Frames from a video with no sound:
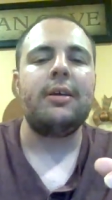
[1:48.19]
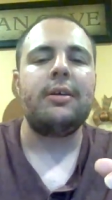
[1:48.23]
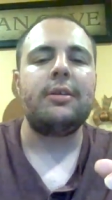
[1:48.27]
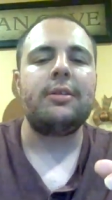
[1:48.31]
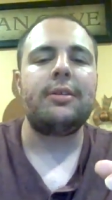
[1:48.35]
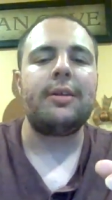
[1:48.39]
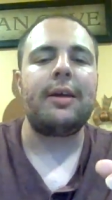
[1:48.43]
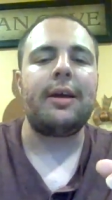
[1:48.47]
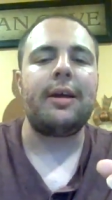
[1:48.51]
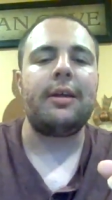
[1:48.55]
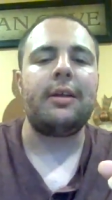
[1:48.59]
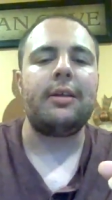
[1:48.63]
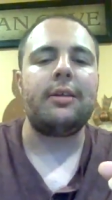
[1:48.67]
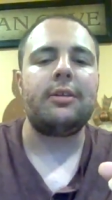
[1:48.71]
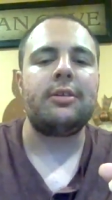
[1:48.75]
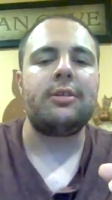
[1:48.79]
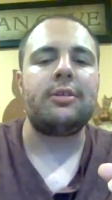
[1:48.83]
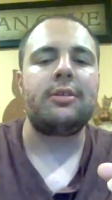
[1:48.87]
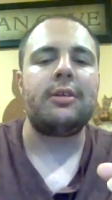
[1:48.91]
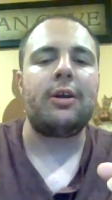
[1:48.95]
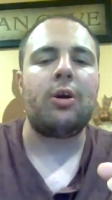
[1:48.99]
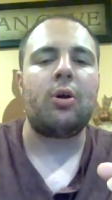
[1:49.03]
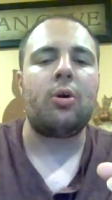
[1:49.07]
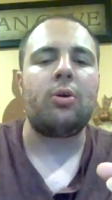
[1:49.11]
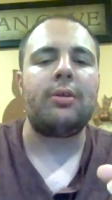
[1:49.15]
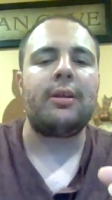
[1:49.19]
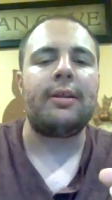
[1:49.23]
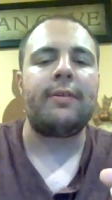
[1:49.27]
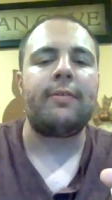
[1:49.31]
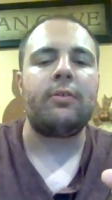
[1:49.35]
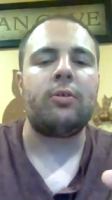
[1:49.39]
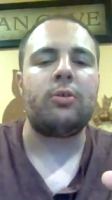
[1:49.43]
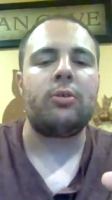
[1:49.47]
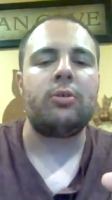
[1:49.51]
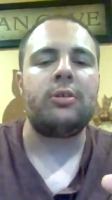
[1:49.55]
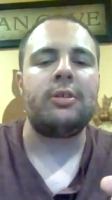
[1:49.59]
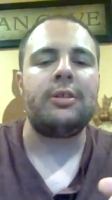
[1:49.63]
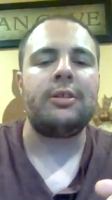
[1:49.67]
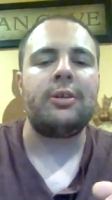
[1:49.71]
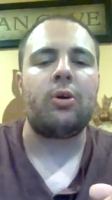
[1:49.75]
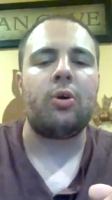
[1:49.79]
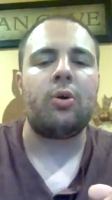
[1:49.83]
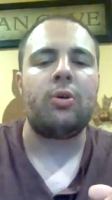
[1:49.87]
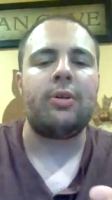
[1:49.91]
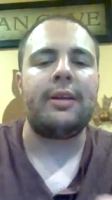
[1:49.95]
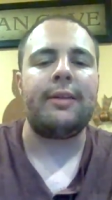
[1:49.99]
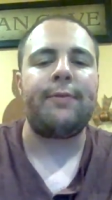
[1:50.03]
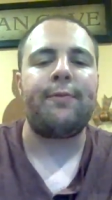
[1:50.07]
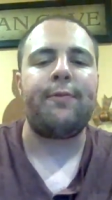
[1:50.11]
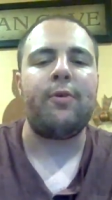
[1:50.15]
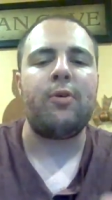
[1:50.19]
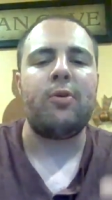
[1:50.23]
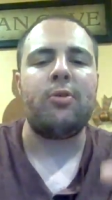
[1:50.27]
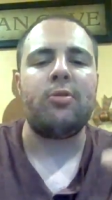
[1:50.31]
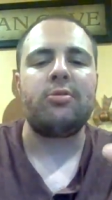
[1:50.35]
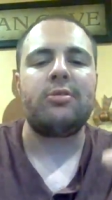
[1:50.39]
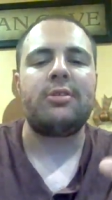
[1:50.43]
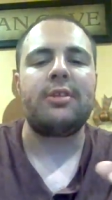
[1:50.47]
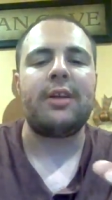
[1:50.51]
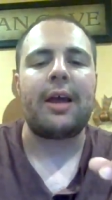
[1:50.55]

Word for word: Say just eat all these just eat all these foods.